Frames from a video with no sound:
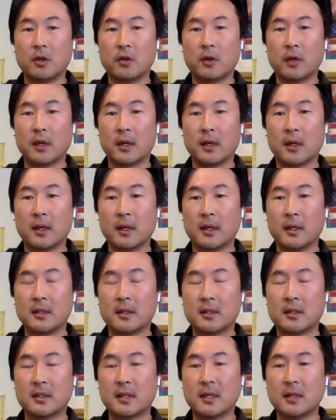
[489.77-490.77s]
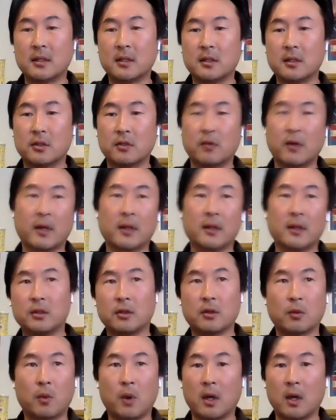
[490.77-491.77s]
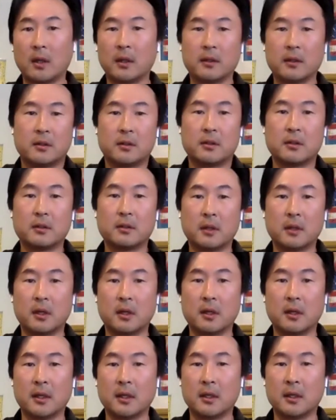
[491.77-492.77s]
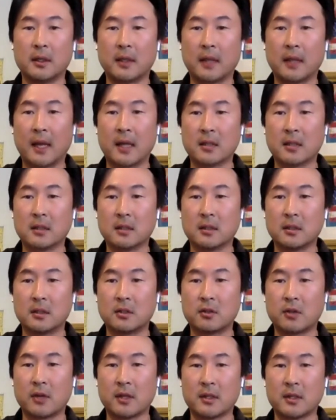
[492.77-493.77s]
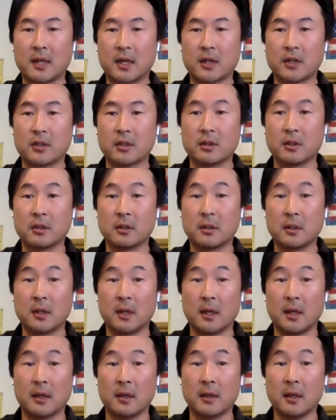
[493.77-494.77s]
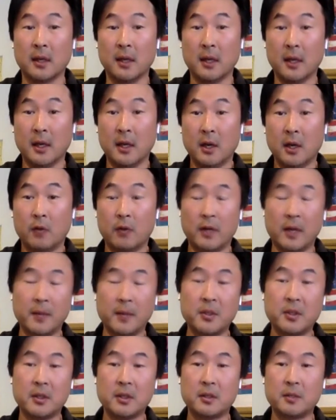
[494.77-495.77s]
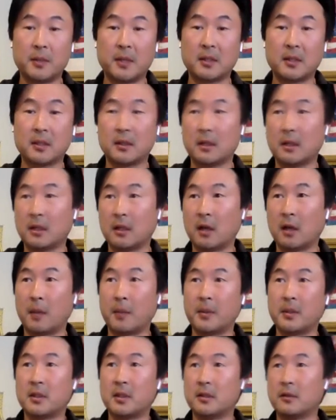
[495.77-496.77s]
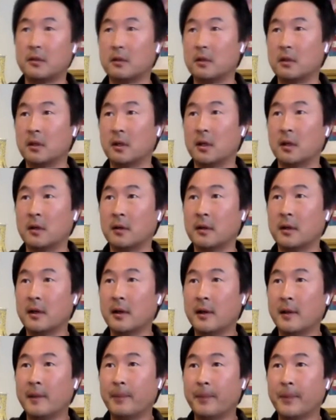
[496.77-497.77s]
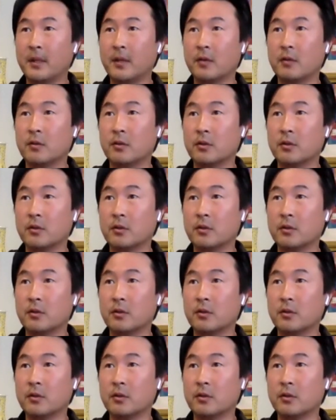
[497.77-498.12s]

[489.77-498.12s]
token, and it's sent directly to your wallet in a gasless transaction. And redemption is basically the opposite. Right.